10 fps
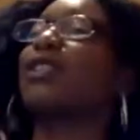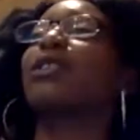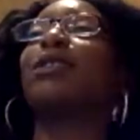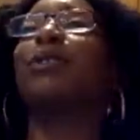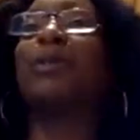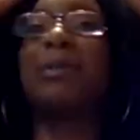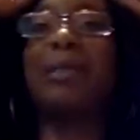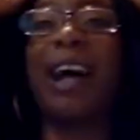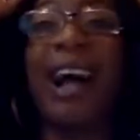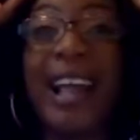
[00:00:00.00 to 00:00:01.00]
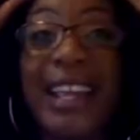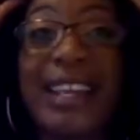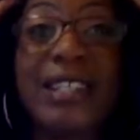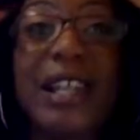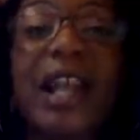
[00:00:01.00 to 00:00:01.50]
So
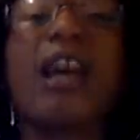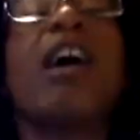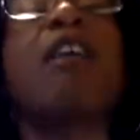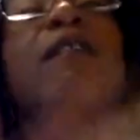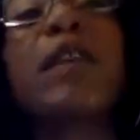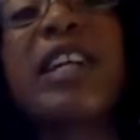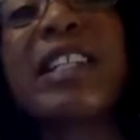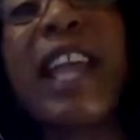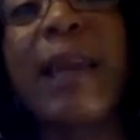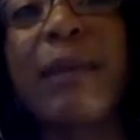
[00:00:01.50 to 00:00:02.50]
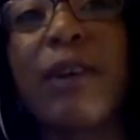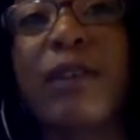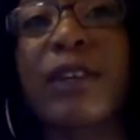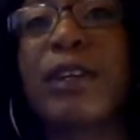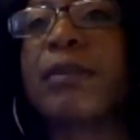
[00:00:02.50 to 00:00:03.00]
a friend came
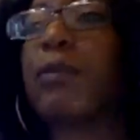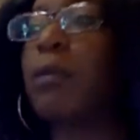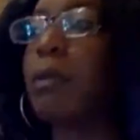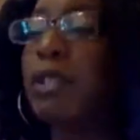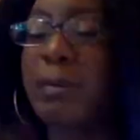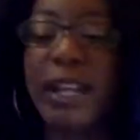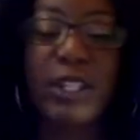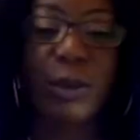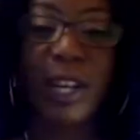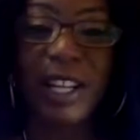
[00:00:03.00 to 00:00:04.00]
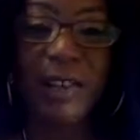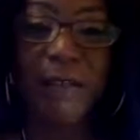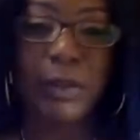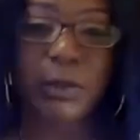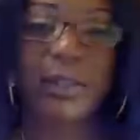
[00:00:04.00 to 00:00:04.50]
over with some Mediterranean
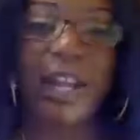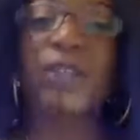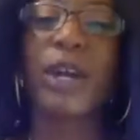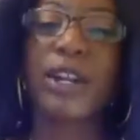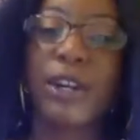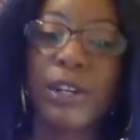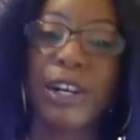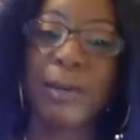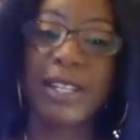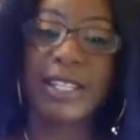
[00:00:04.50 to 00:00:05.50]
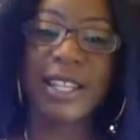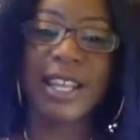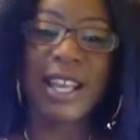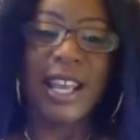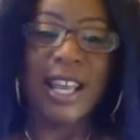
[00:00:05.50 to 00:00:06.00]
food. I tried her hummus,
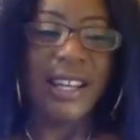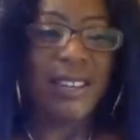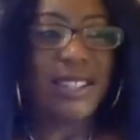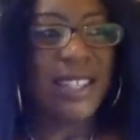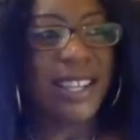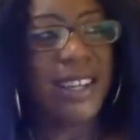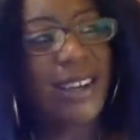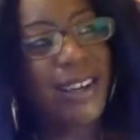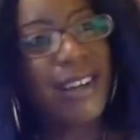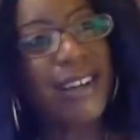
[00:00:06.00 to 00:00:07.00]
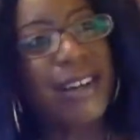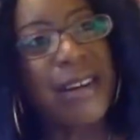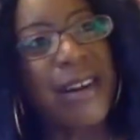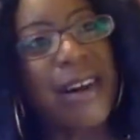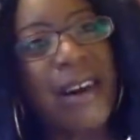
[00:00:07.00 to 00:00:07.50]
and I was just like,
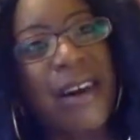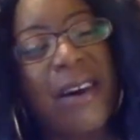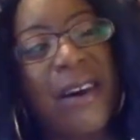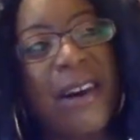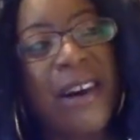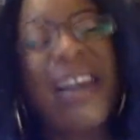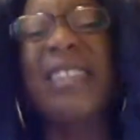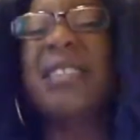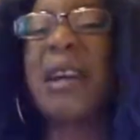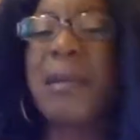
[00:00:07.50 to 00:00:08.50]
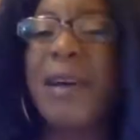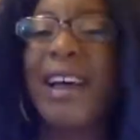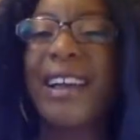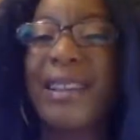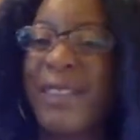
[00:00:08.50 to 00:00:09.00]
that's not
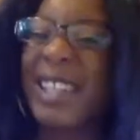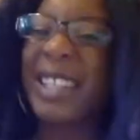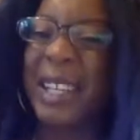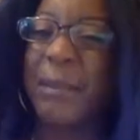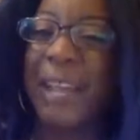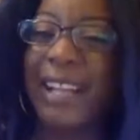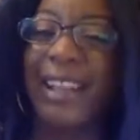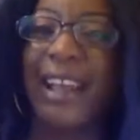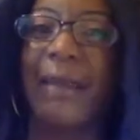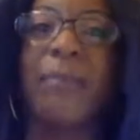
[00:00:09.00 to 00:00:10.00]
bad. I feel like I can make that.